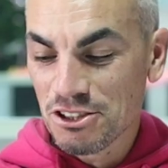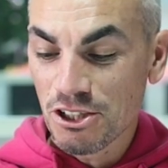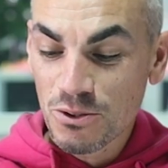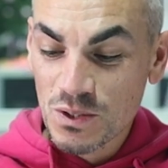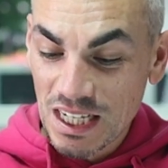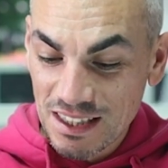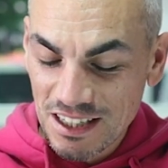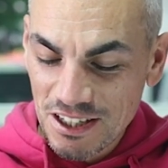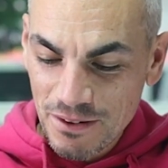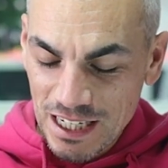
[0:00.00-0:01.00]
You said
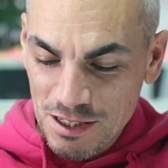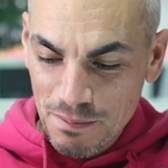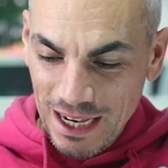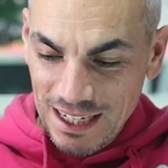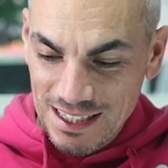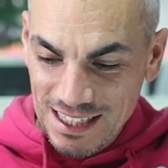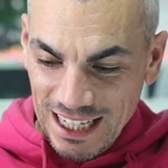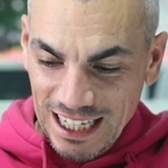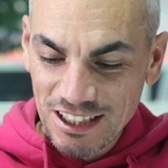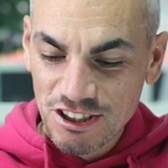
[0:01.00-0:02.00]
that you expect
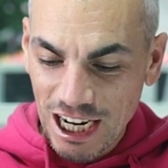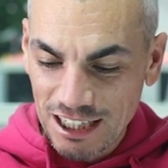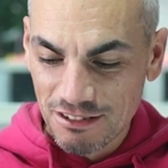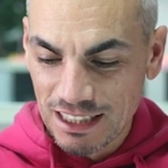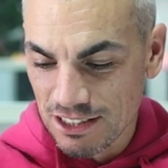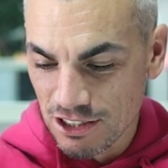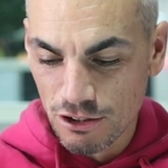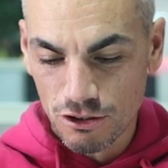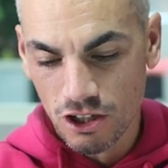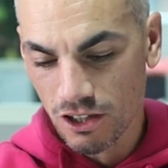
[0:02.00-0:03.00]
in January, there's a
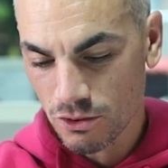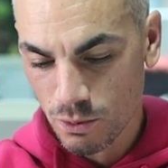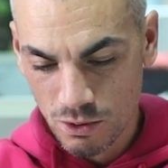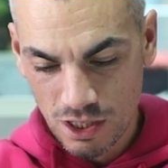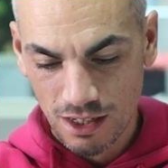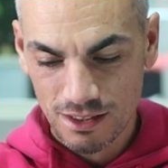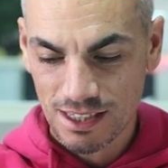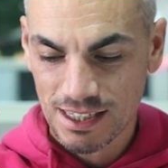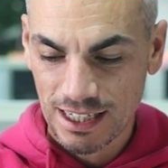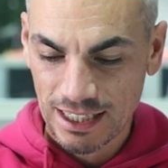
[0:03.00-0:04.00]
good chance we'll start to
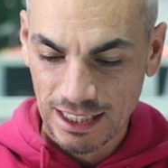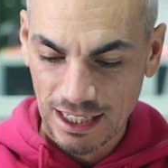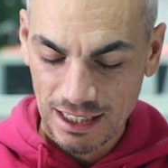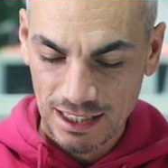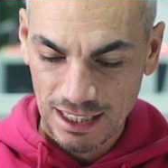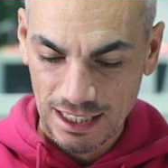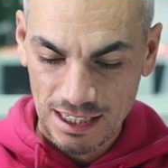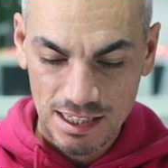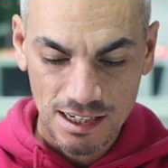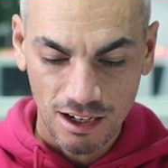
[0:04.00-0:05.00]
see the
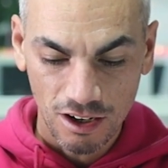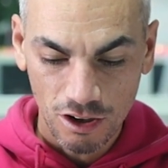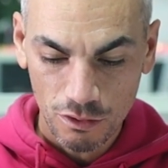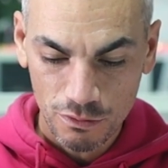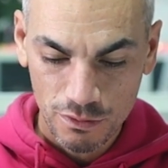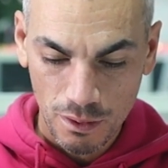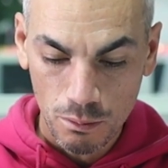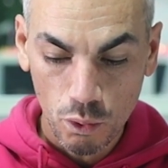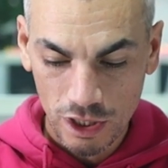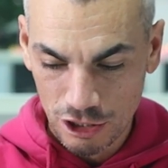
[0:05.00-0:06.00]
start of
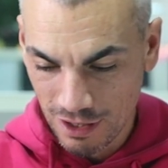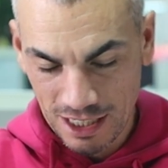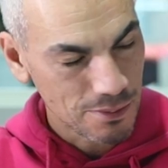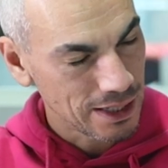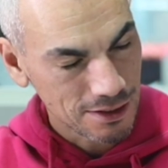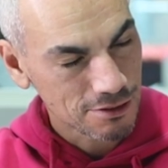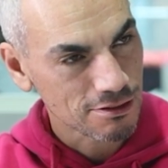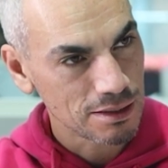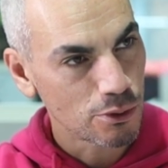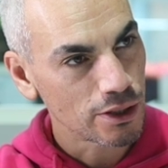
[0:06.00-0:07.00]
mortgage rates being at
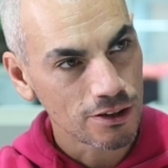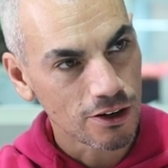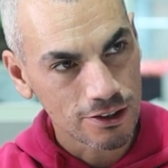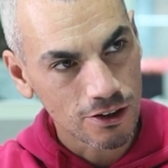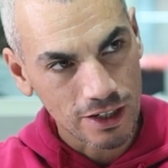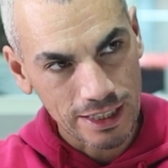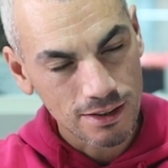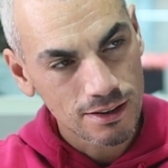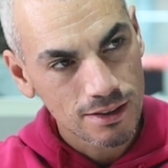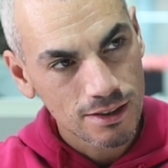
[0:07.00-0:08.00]
3.99.
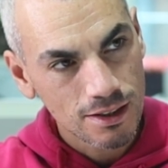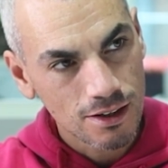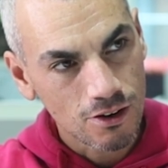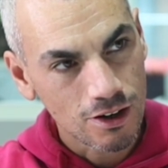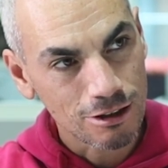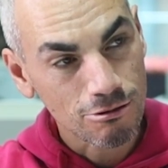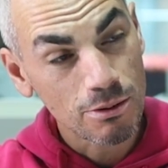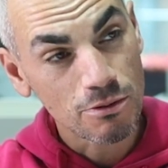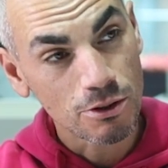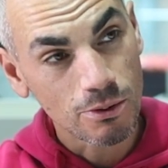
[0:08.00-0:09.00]
I agree
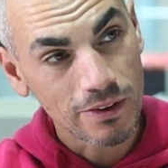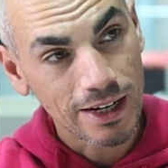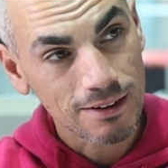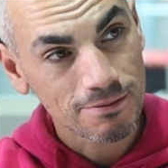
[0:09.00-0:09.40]
with you on that.